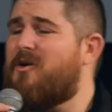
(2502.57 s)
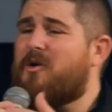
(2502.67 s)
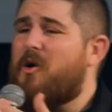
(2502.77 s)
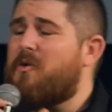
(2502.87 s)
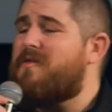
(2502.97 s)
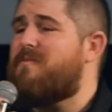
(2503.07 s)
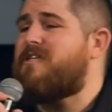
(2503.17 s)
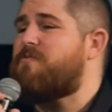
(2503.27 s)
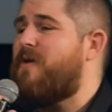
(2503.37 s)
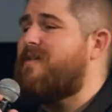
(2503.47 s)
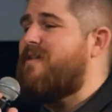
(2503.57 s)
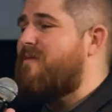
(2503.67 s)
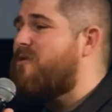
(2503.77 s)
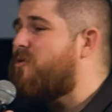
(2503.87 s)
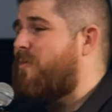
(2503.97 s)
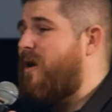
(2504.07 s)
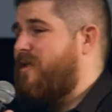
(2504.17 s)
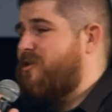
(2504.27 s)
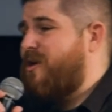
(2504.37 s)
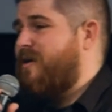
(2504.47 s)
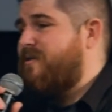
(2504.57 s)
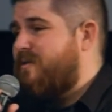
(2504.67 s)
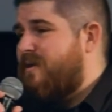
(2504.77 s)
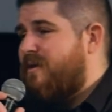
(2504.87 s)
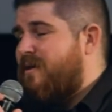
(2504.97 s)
and don't go to them expecting them to apologize.